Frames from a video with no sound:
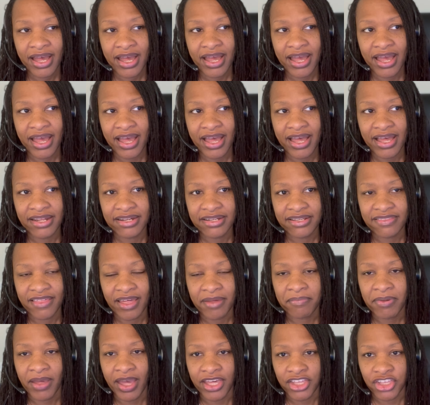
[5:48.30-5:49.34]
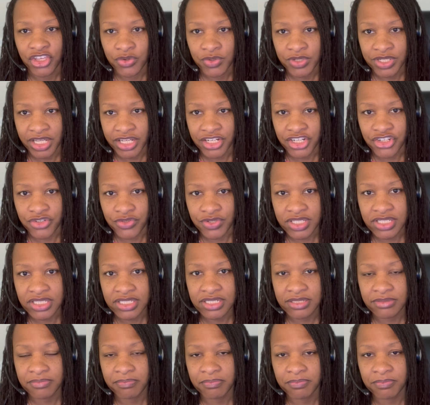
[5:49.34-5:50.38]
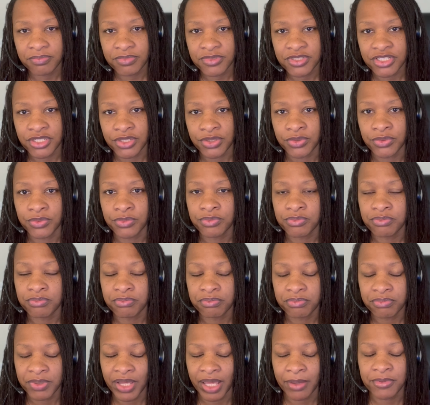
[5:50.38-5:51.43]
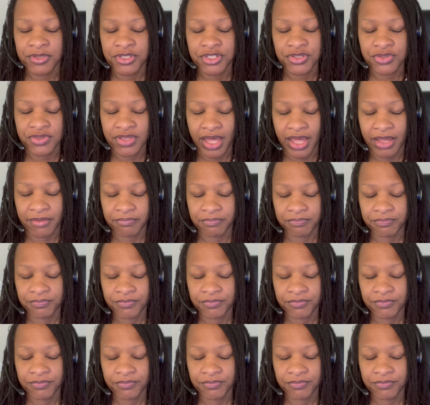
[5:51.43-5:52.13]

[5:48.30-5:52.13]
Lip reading: And they pay you an interest to be able to do that.